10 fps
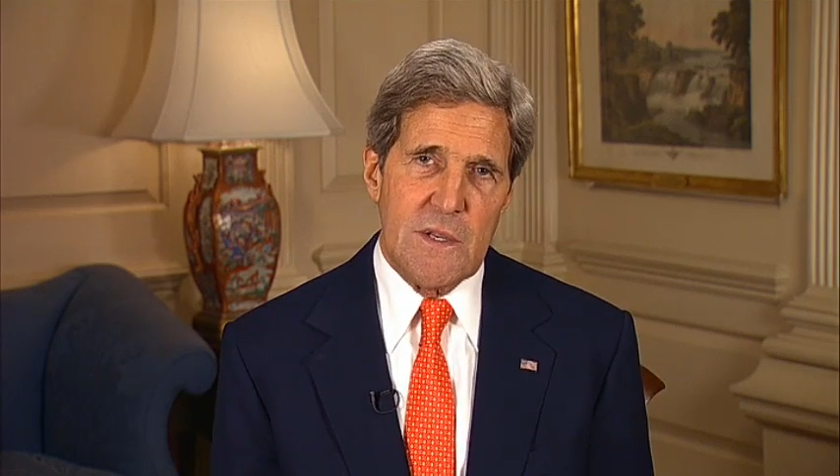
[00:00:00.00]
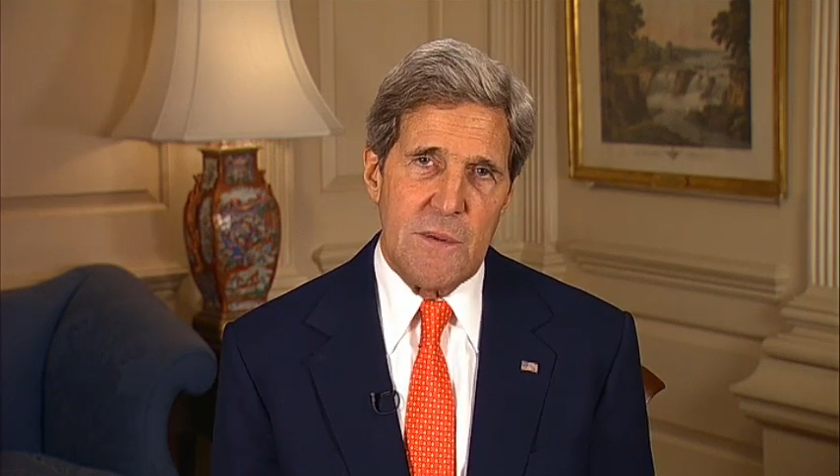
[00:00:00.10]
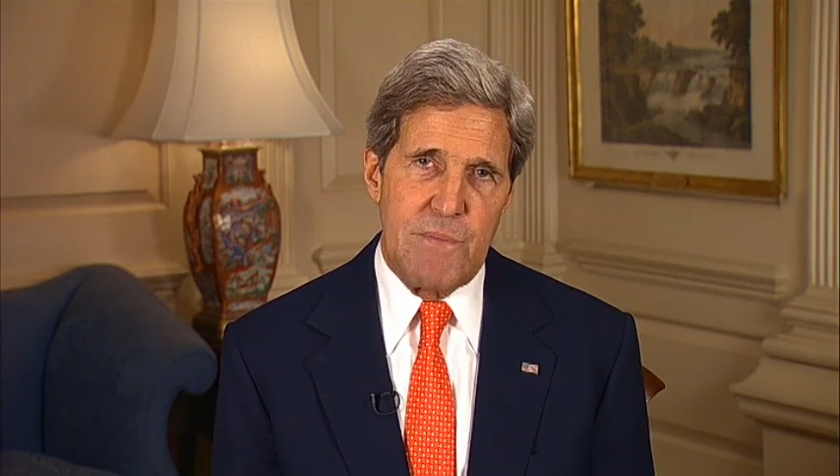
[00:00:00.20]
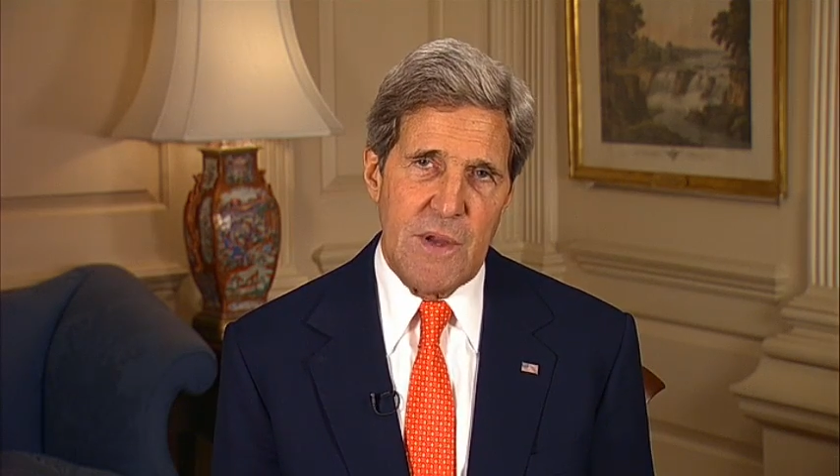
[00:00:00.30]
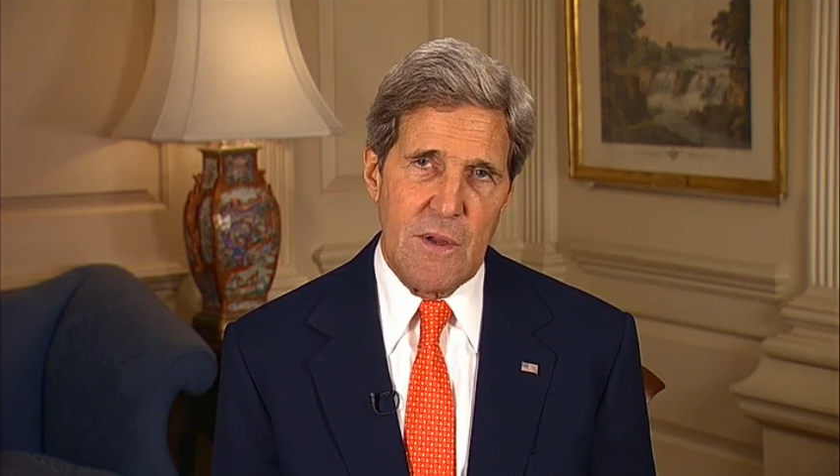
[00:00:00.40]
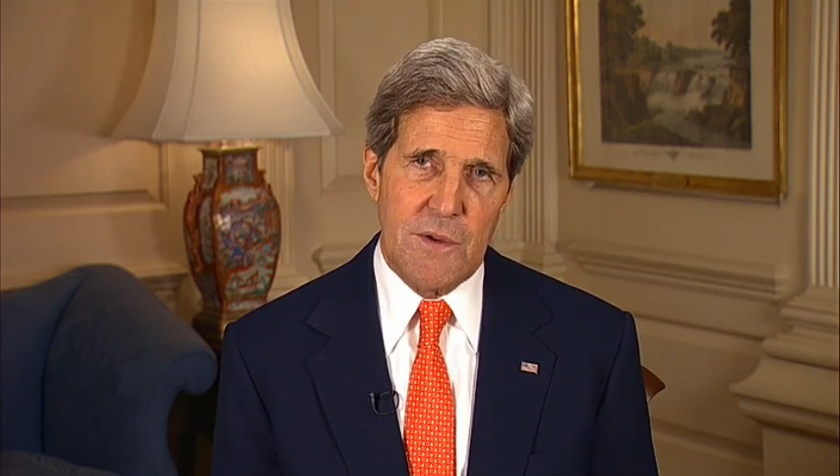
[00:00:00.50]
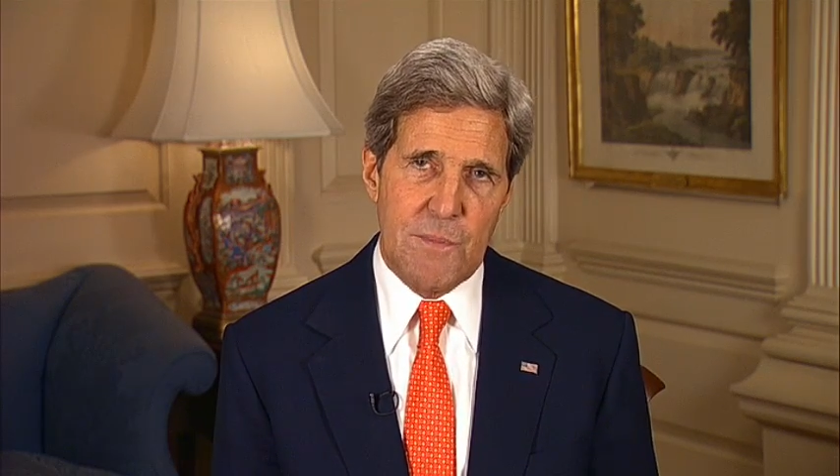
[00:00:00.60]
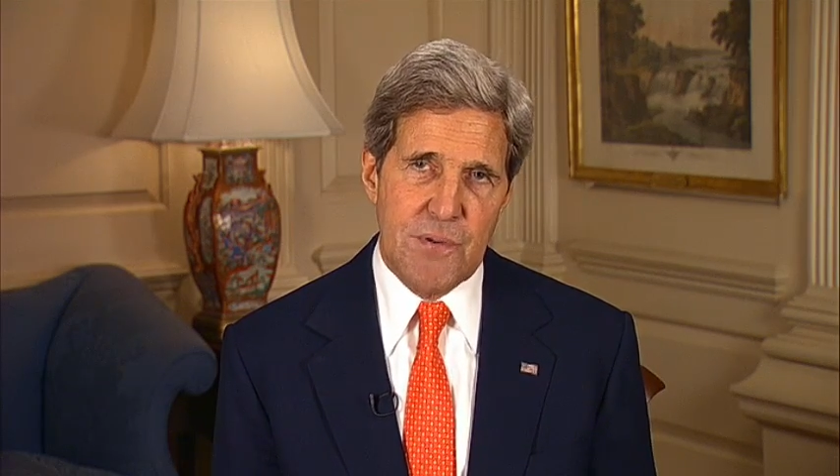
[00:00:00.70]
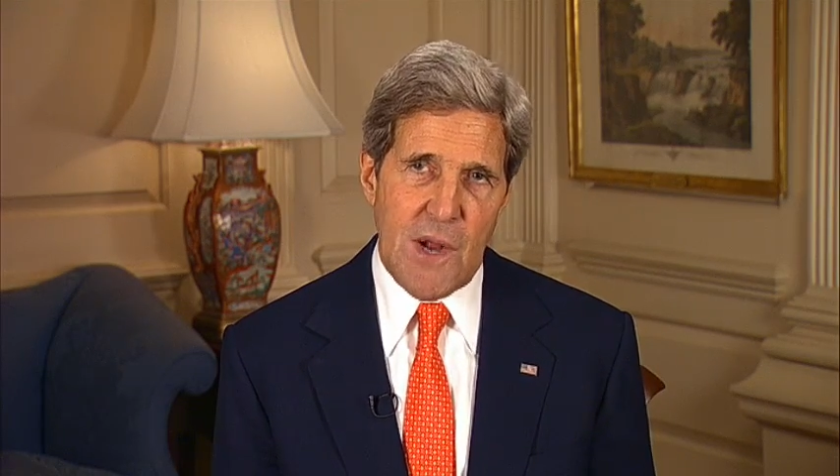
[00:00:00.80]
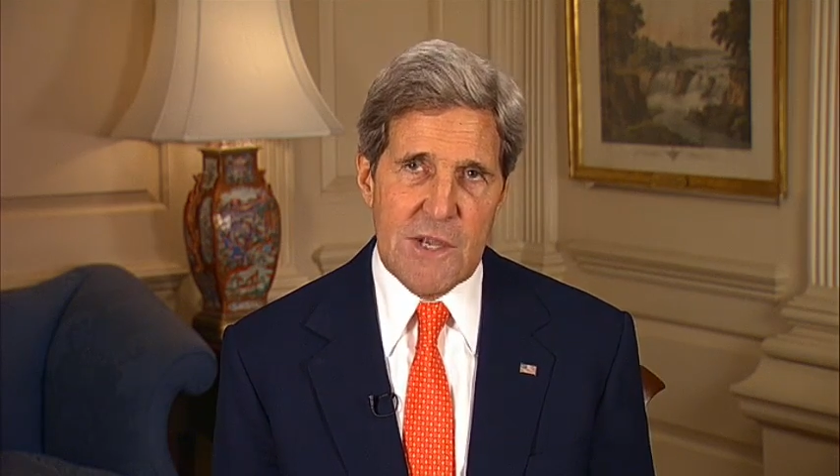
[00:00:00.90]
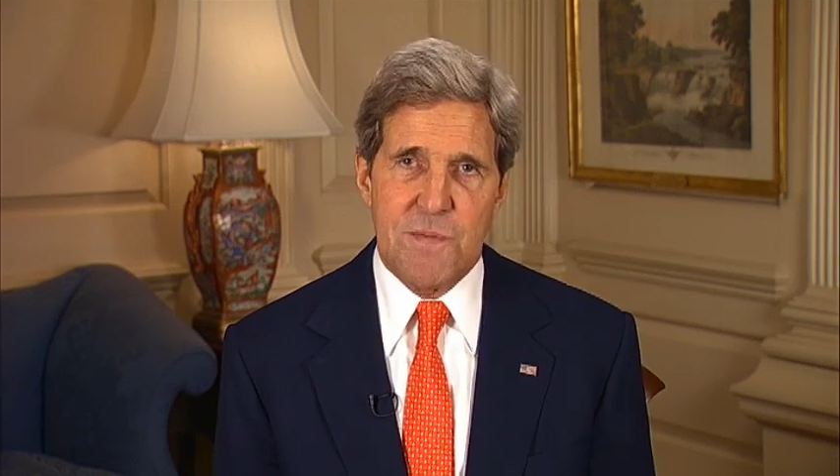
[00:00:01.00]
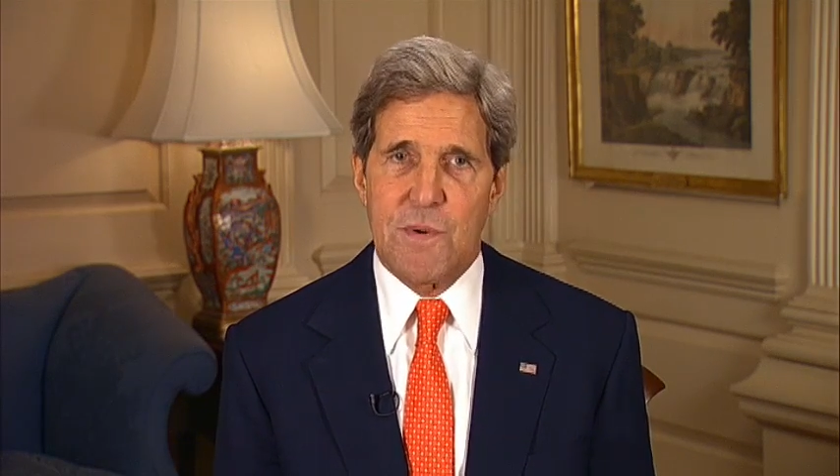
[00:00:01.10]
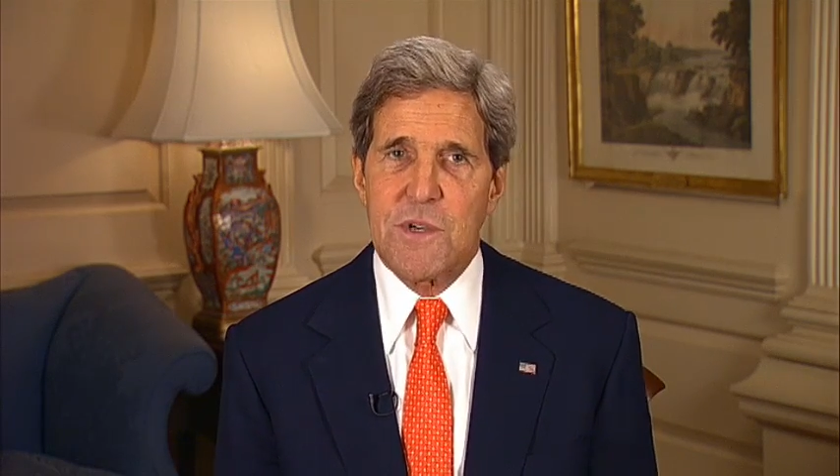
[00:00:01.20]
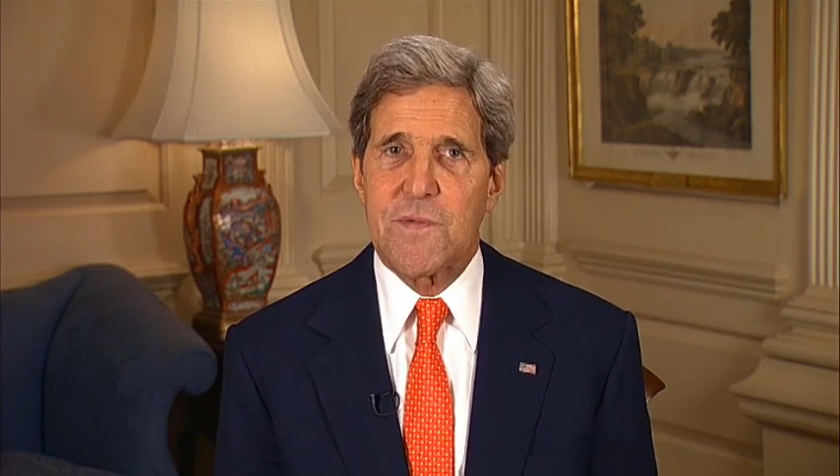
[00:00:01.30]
to build a prosperous